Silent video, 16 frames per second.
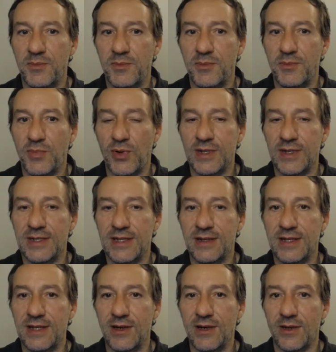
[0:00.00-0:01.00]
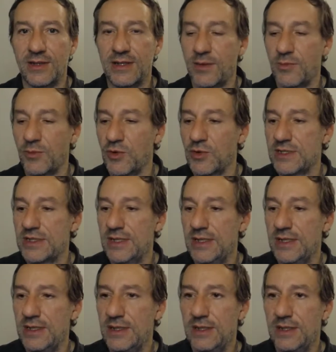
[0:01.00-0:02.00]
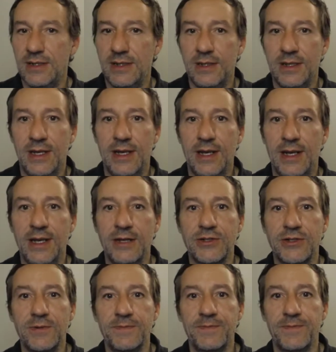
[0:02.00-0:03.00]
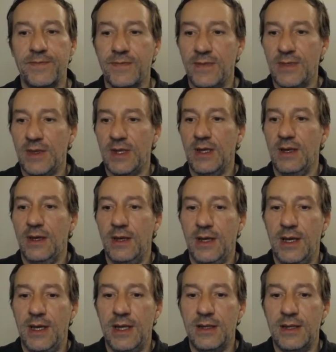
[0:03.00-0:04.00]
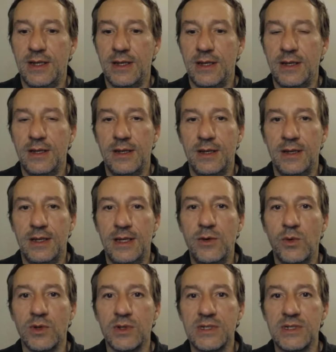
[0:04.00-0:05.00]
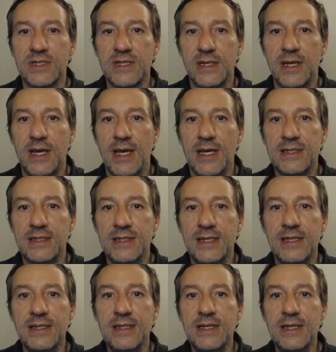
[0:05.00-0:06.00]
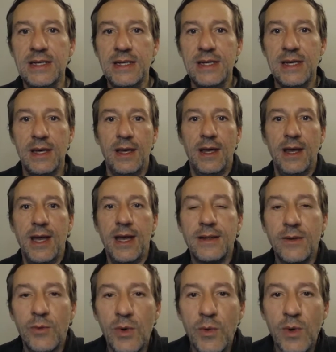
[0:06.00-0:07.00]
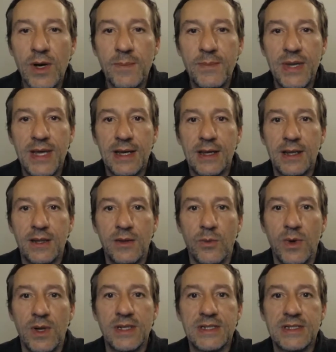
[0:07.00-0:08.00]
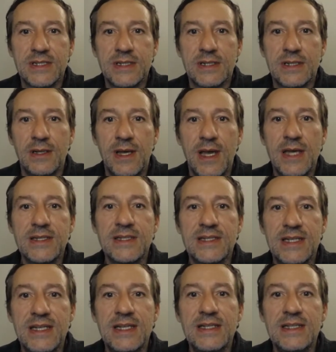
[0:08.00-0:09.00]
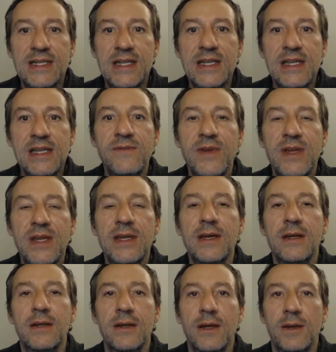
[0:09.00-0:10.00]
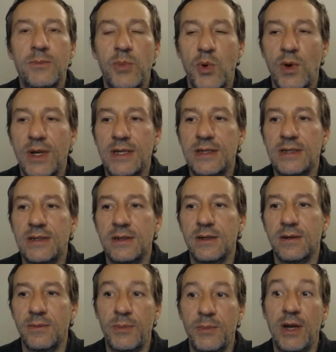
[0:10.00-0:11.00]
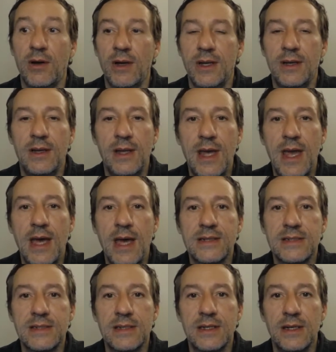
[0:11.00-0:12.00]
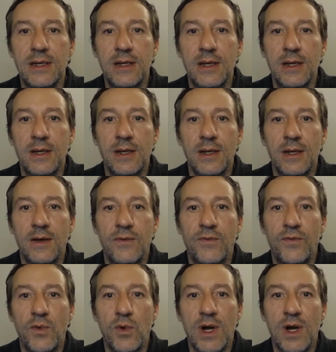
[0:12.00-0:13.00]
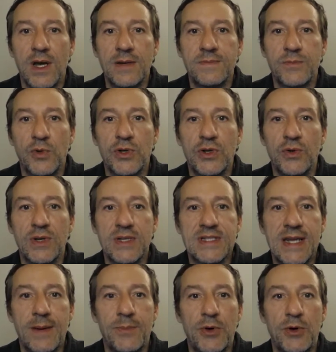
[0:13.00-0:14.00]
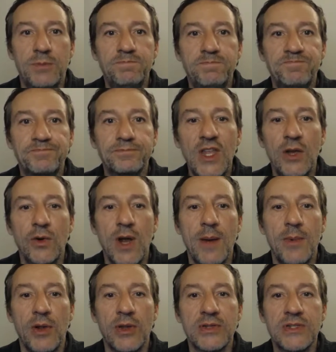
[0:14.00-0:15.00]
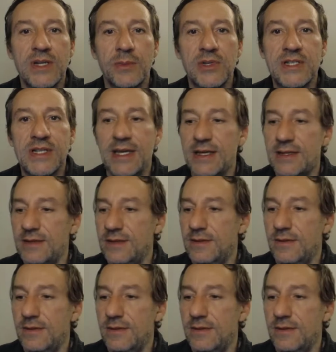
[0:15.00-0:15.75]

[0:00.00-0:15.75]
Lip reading: pulling down to get all the numbers. Hit enter, and then equals STD, and then we want to pick the one that's STDEV point or period S for we're doing a sample. Grab all those numbers again.